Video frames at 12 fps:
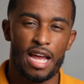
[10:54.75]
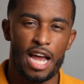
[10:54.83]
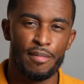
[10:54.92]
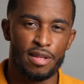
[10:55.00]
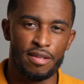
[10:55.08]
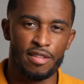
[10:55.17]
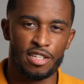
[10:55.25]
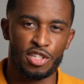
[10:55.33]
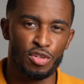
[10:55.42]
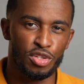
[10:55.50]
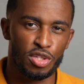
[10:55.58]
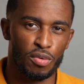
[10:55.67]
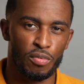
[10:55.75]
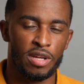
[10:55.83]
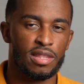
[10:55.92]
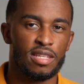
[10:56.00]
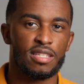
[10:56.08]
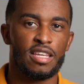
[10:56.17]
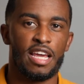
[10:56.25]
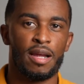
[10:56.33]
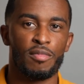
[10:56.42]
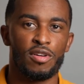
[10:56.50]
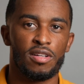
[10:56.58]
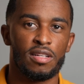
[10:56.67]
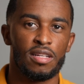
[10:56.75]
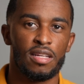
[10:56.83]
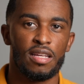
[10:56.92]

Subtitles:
I believe that you should rent this camera,